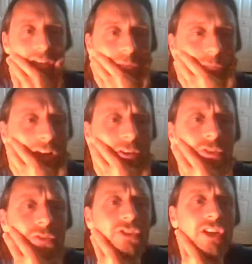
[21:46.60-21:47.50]
why don't
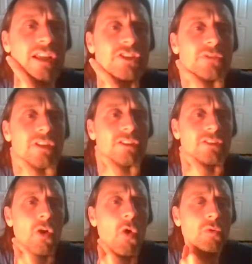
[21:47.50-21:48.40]
you, Jen, do this?
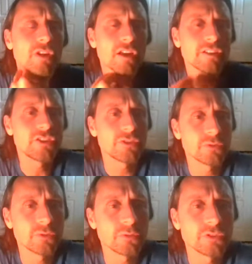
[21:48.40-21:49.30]
Hold on
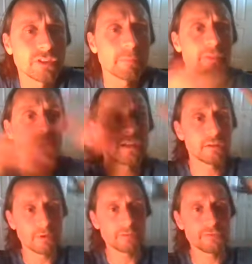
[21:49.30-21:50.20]
to something
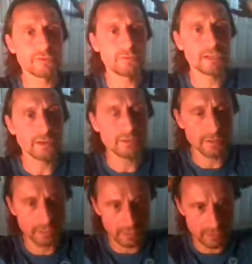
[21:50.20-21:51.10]
above you there,
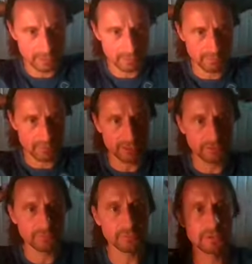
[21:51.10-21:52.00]
right on the
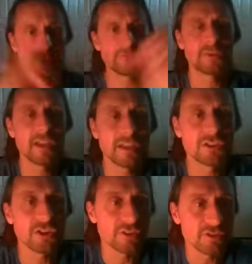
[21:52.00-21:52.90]
floor if you can.
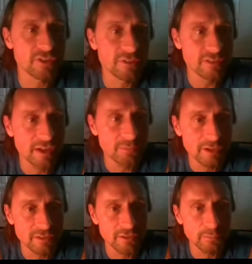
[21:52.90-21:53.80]
Turn yourself sideways
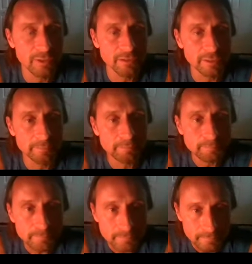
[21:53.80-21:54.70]
a little bit. Yeah.
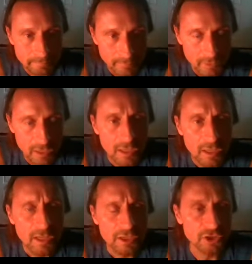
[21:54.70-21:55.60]

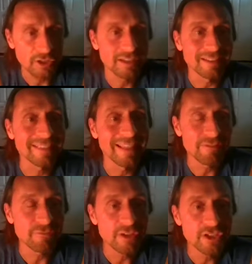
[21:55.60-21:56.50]
You're gonna
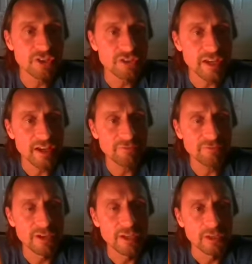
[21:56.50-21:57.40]
leverage yourself,
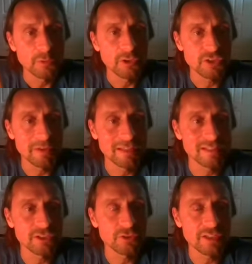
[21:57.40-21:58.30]
which means
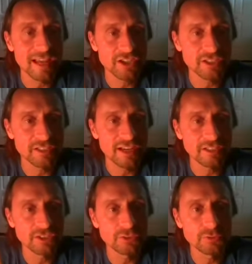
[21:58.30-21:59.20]
that you can actually kind
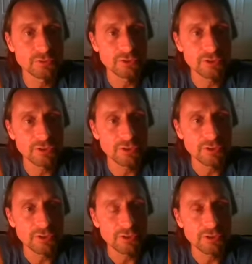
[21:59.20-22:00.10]
of use your
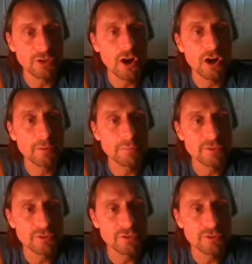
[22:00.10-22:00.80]
arms